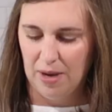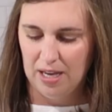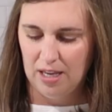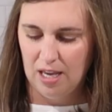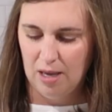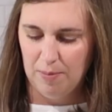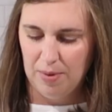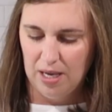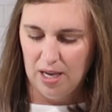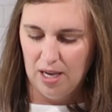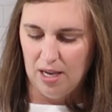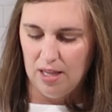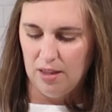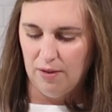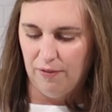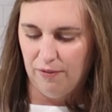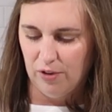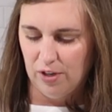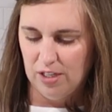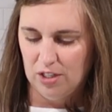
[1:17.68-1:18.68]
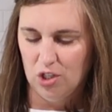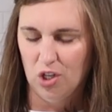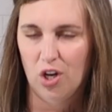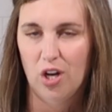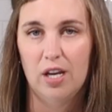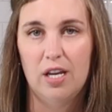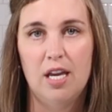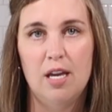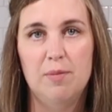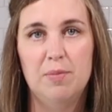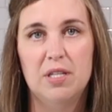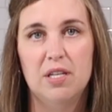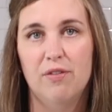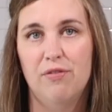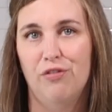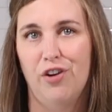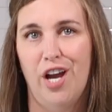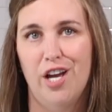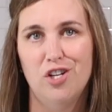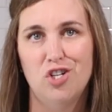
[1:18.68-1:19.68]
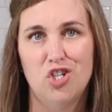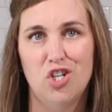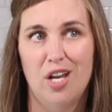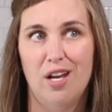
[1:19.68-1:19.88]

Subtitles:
by keeping it in the freezer, it keeps it fresh,